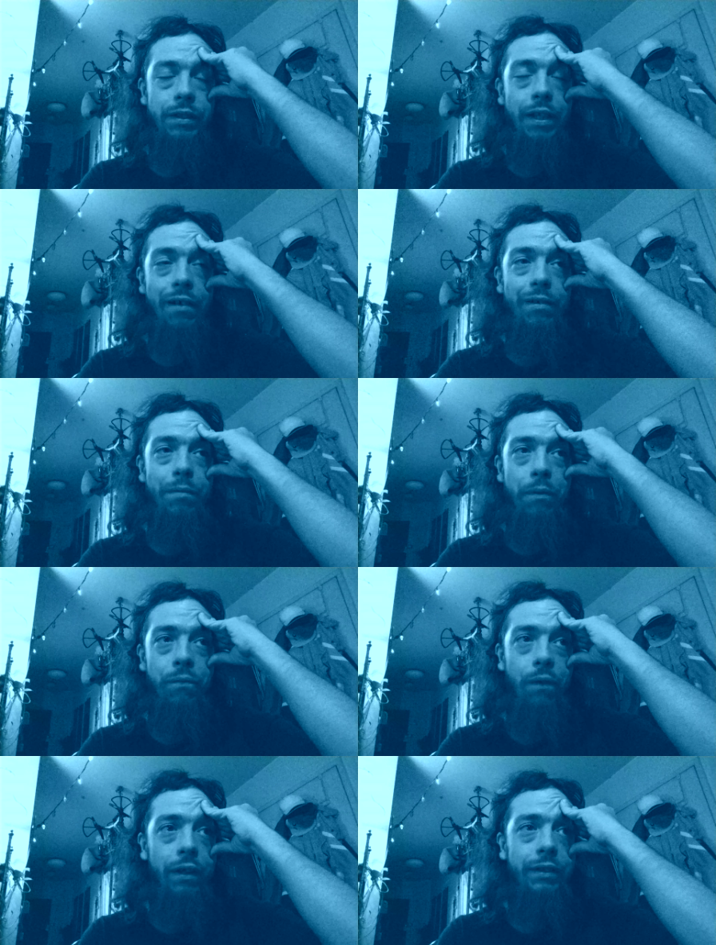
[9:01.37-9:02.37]
That would have been
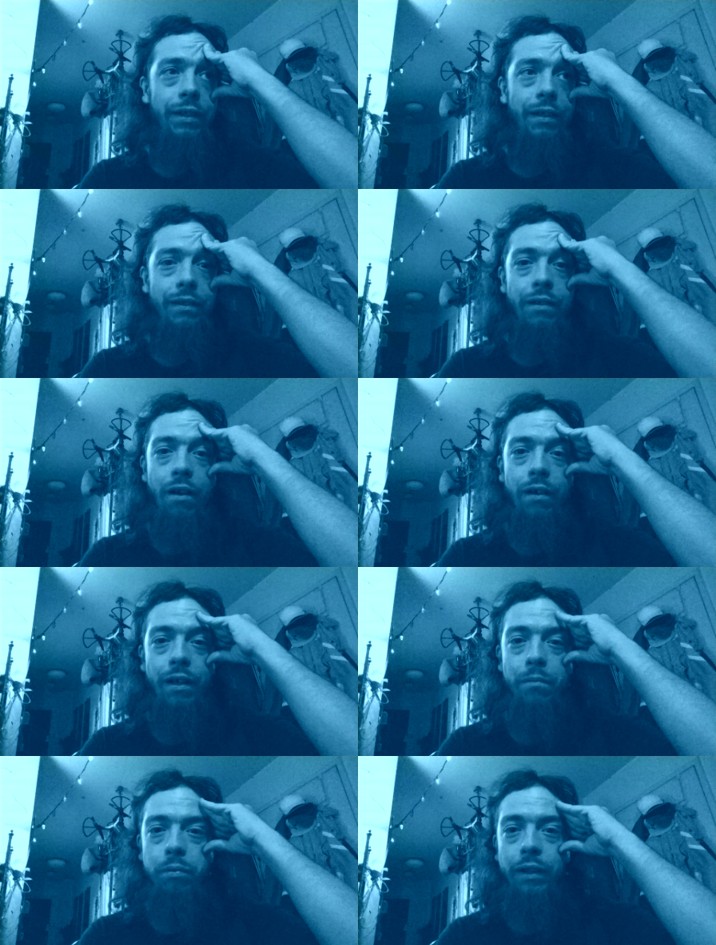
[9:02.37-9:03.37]
fun. Knock it
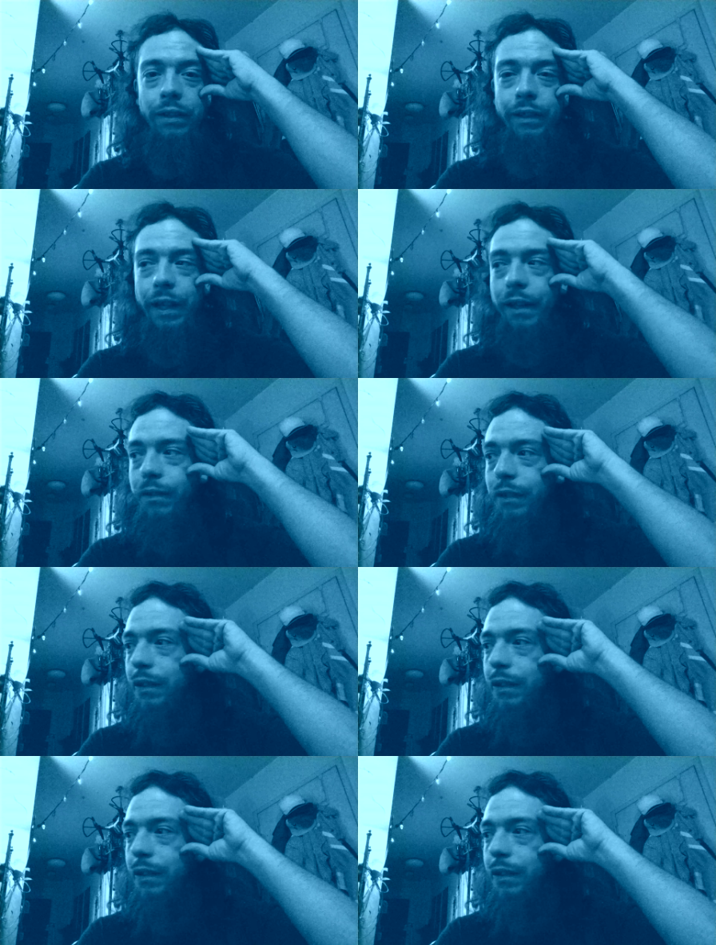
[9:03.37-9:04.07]
completely down.